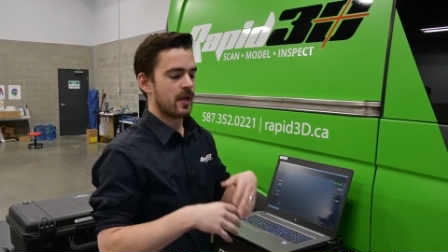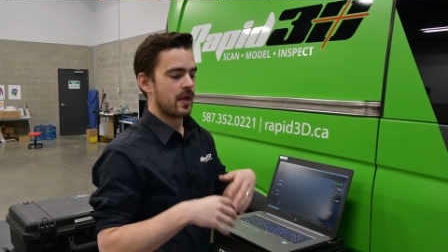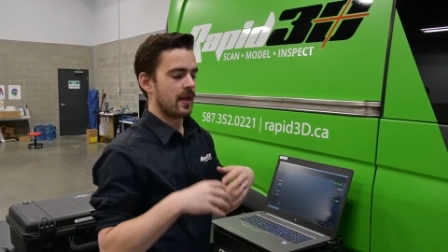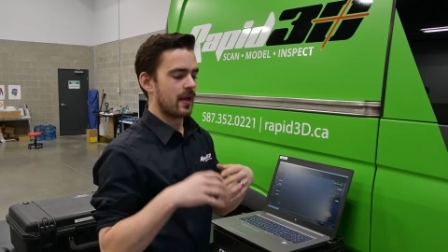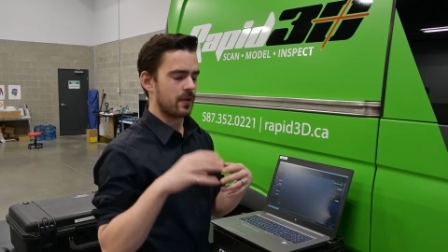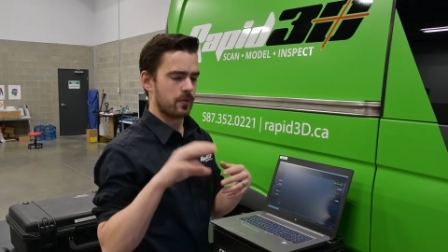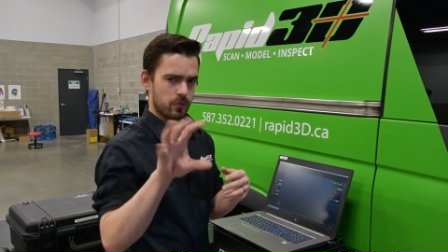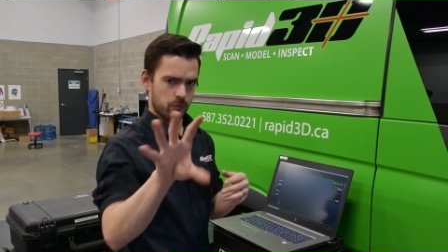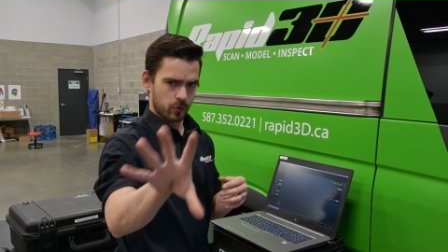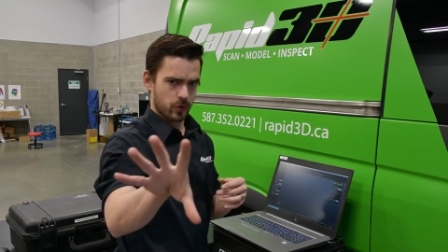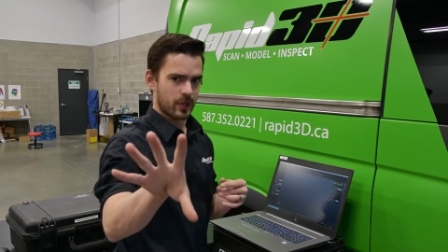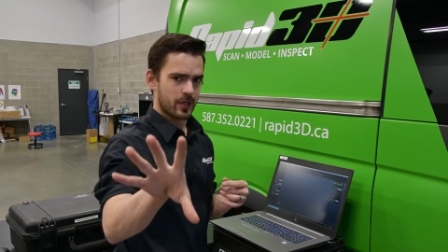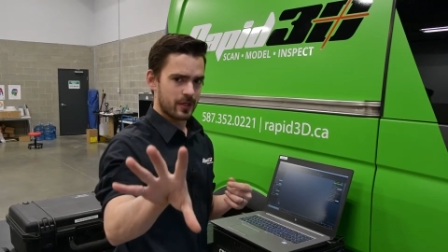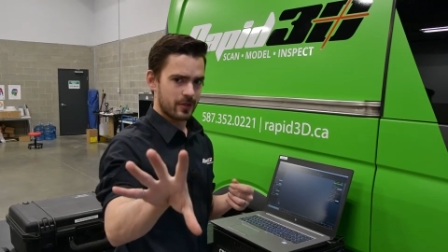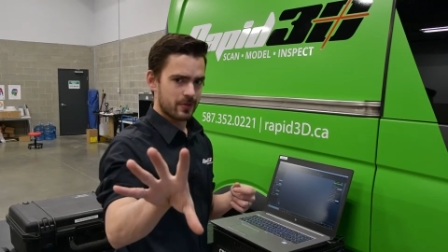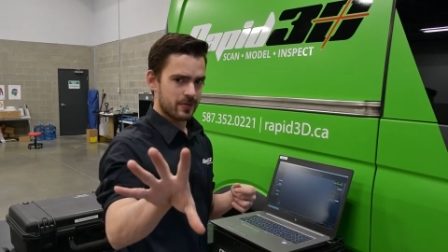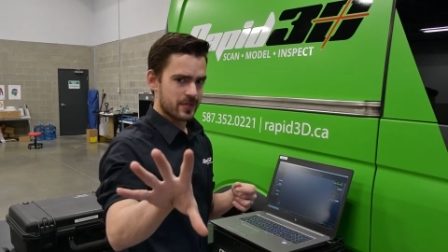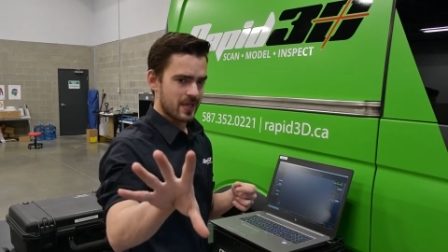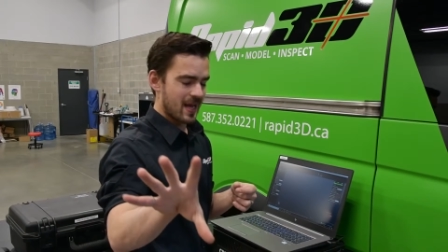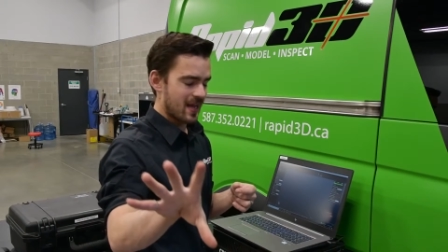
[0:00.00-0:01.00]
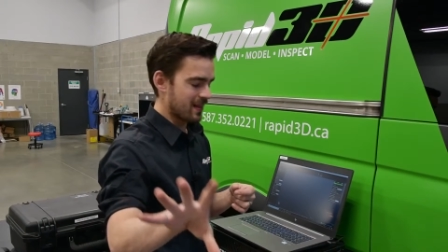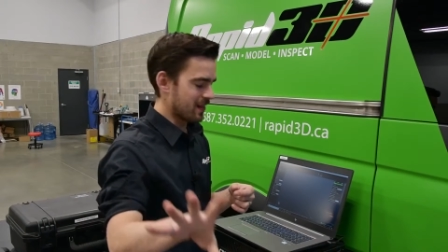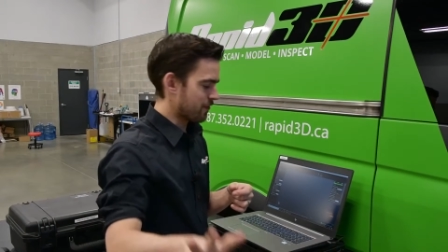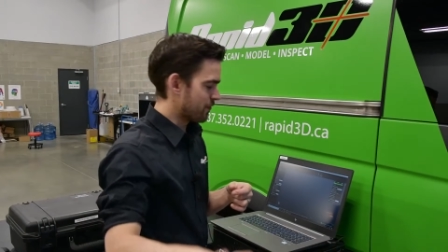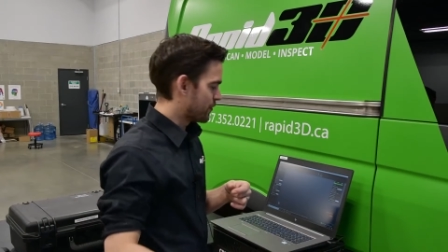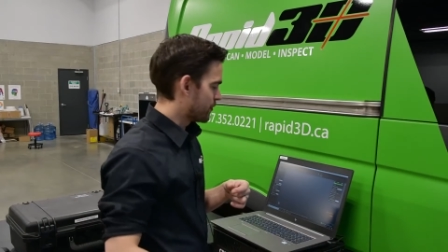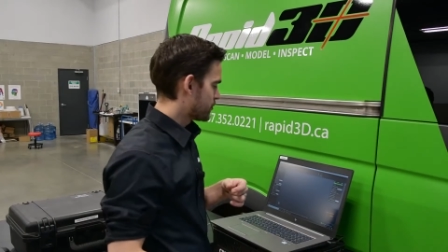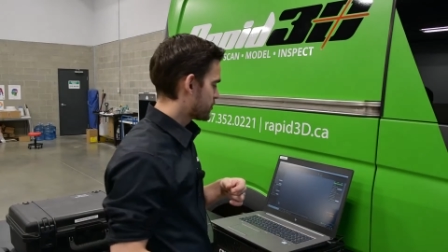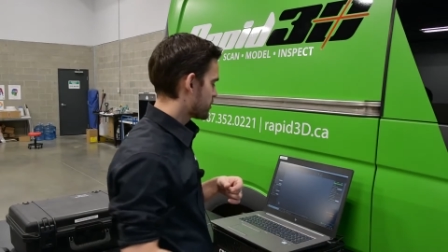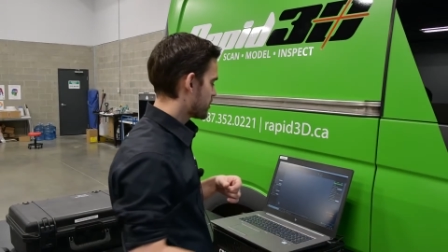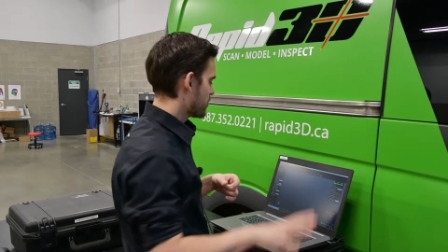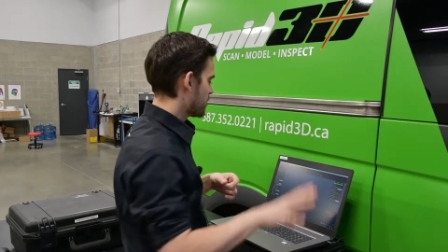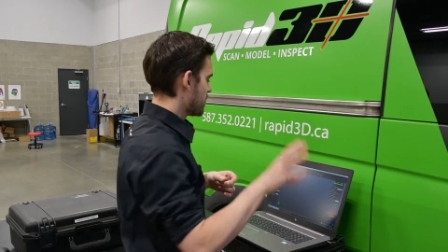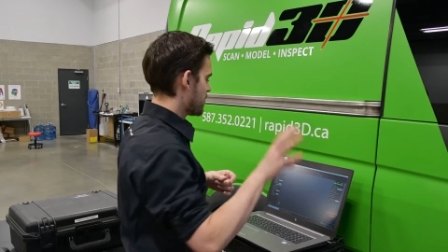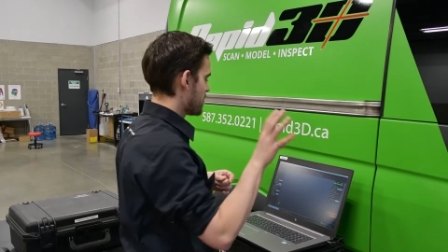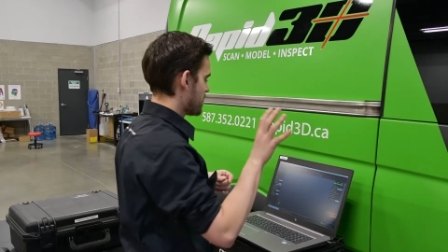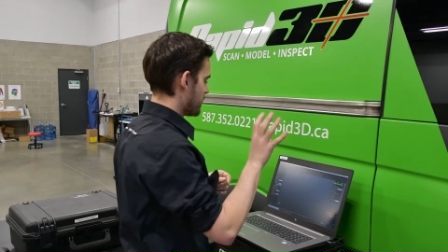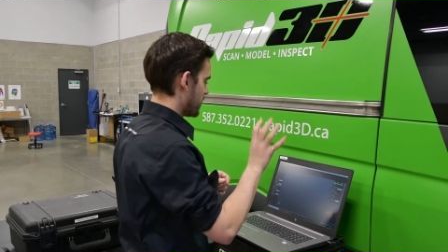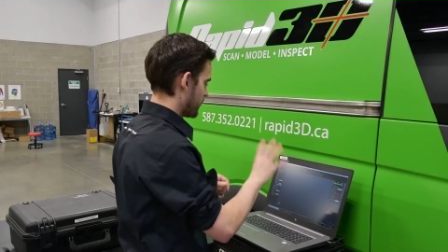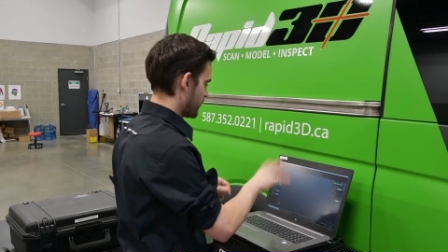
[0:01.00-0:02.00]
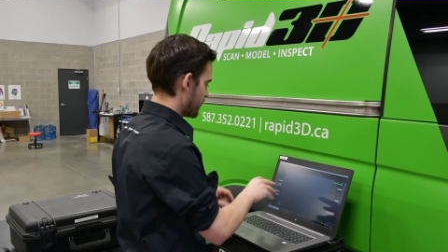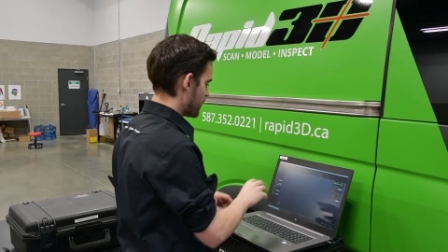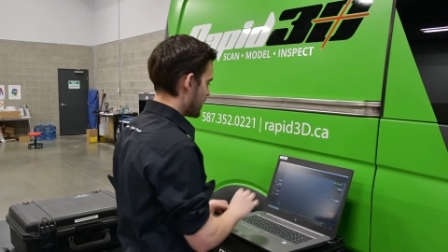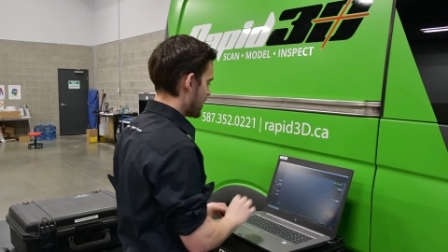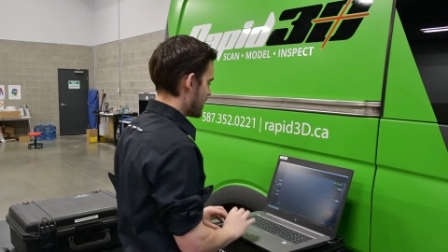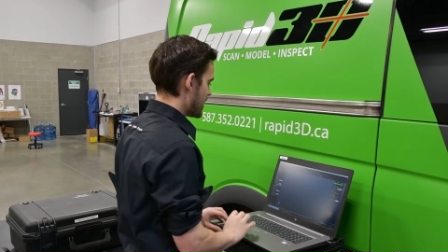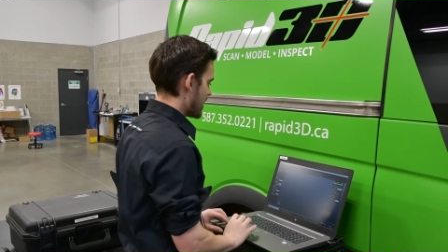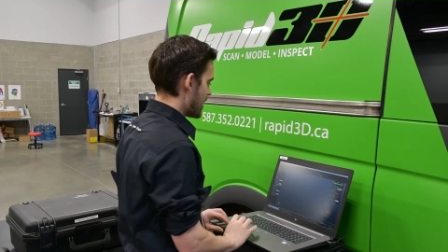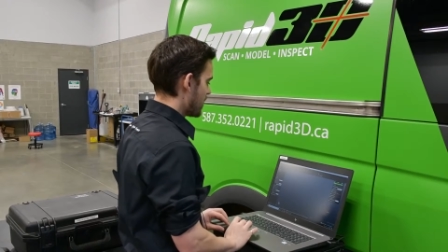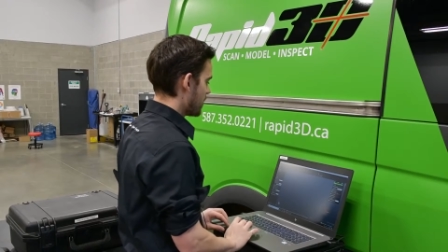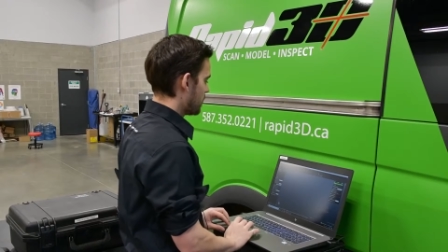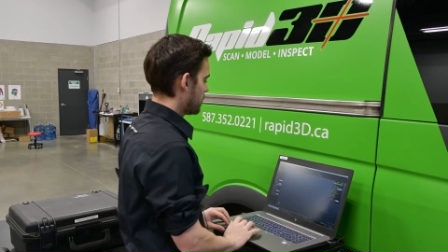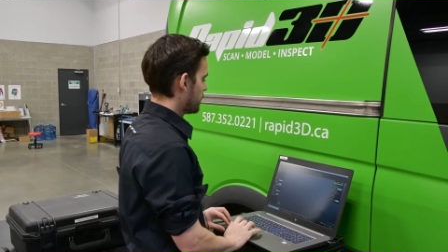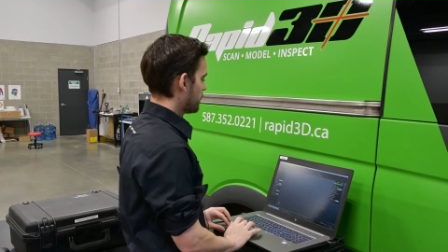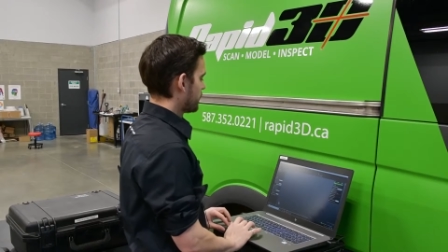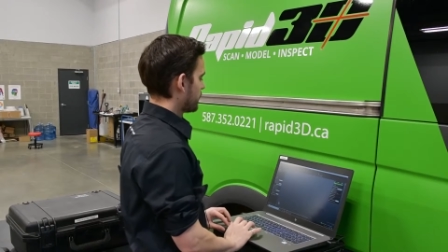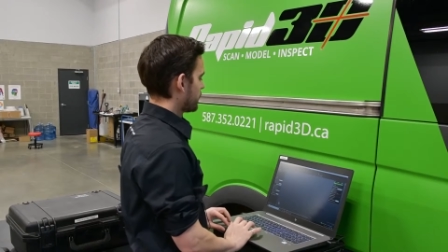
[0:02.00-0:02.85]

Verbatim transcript: And we're going to use that in the future, but for right now,